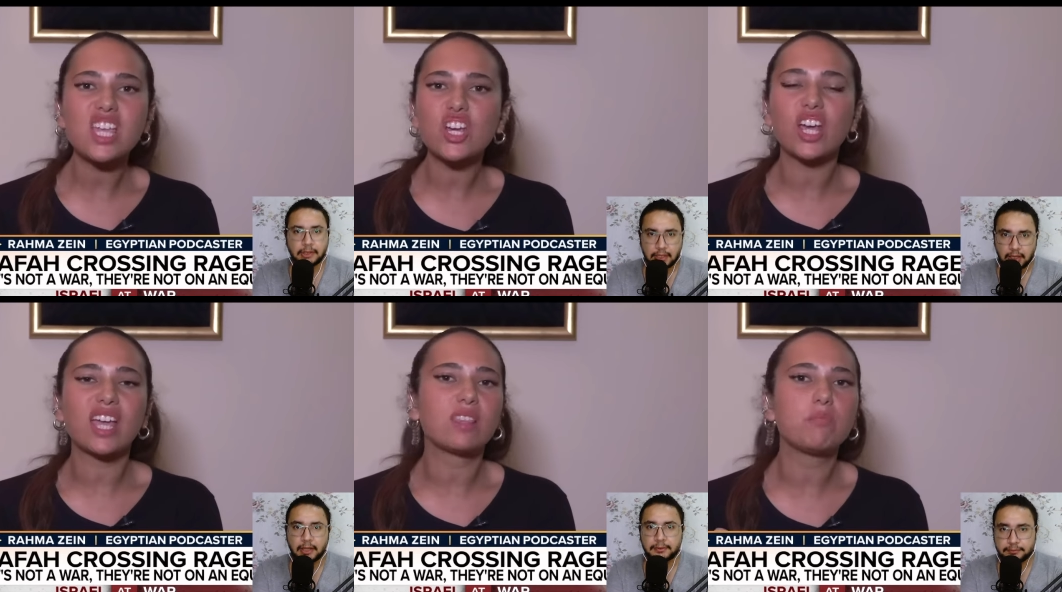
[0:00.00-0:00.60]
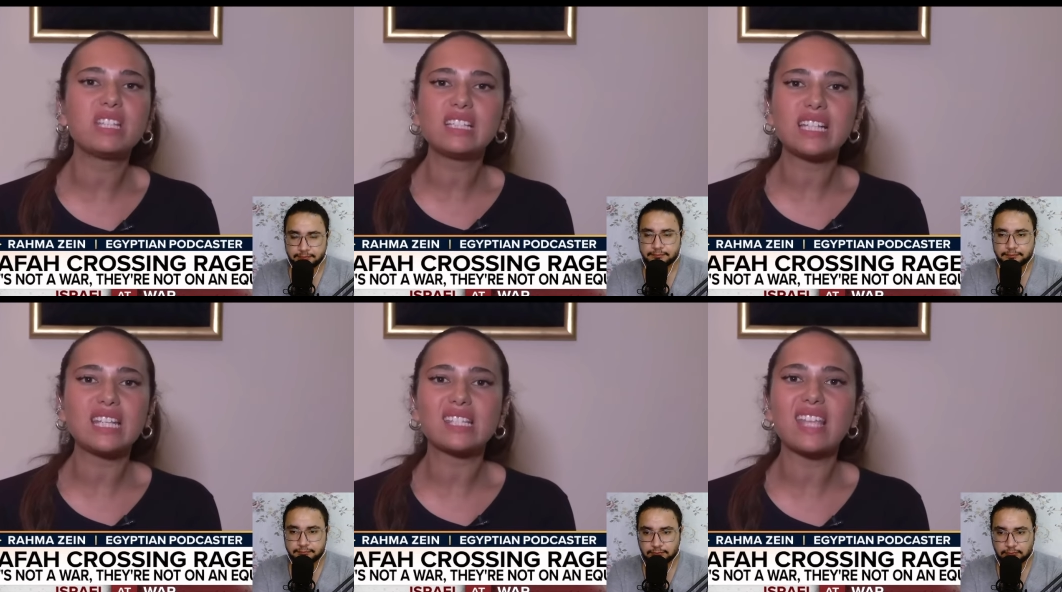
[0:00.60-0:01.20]
Speaker 1: yeah. here in the
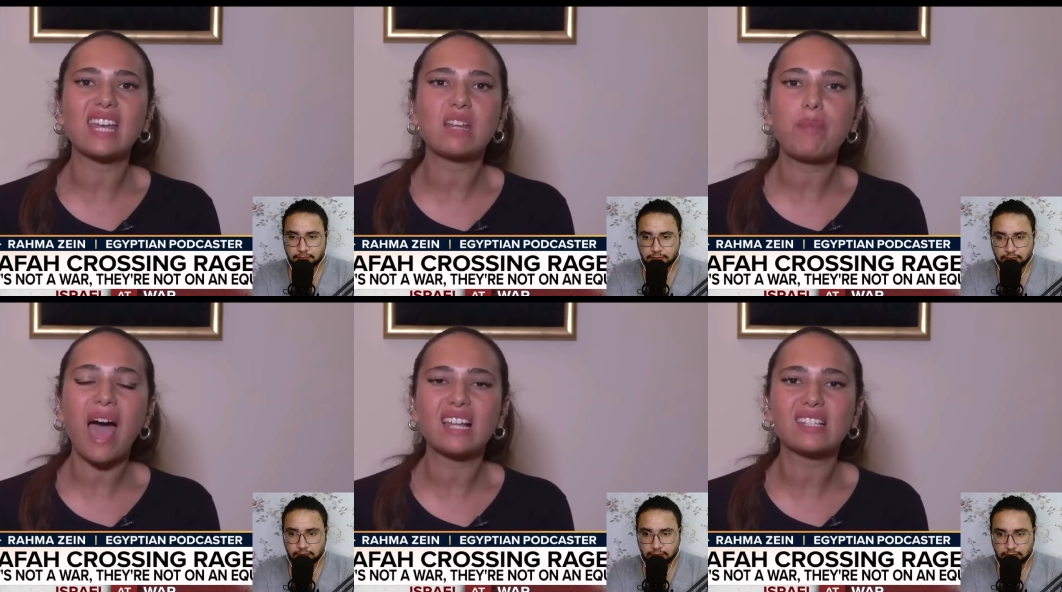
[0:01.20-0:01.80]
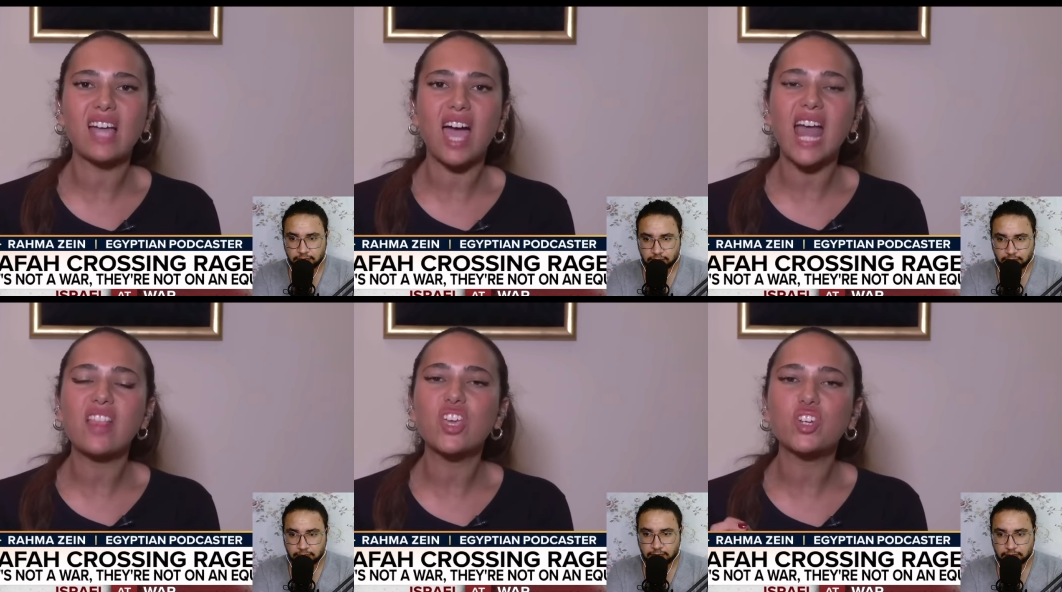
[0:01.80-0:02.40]
Middle East and in Palestine.